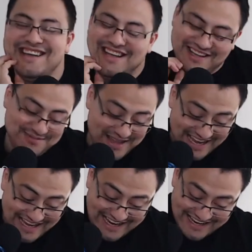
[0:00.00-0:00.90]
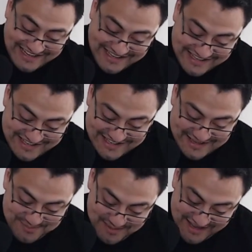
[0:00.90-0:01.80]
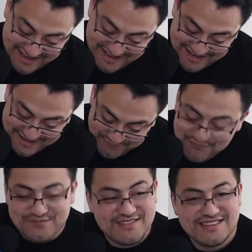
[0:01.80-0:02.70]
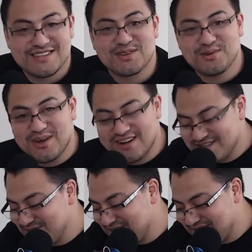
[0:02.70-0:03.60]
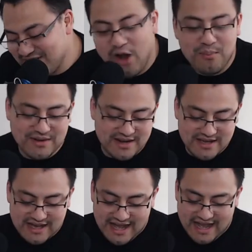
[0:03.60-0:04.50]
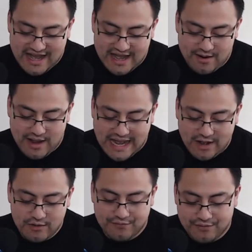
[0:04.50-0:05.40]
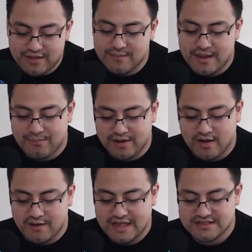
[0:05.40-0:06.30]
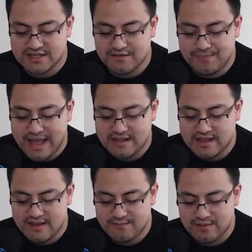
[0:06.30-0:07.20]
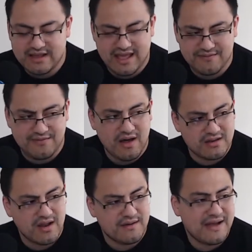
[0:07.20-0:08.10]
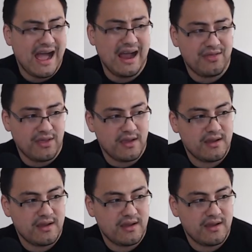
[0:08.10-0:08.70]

Man, it's a reboot. Man. Screw Call Duty. No, but I hope for them they bring all that stuff back. They really have fallen off, I think.